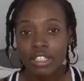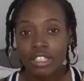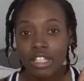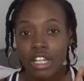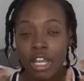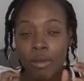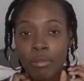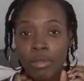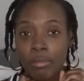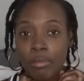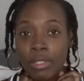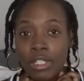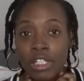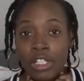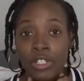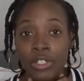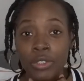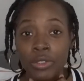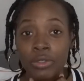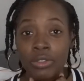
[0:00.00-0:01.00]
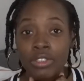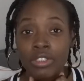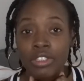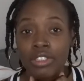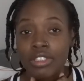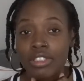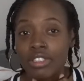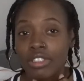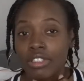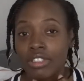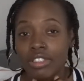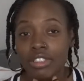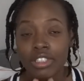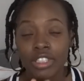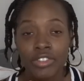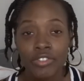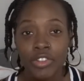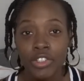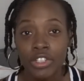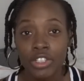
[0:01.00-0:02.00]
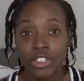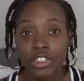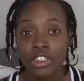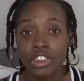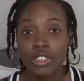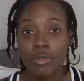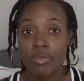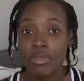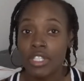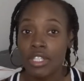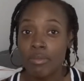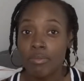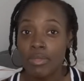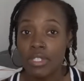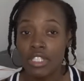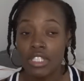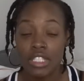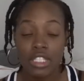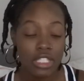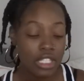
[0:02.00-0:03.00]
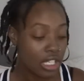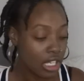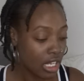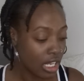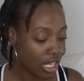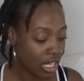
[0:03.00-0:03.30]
Comment below. Leave your girls some tips.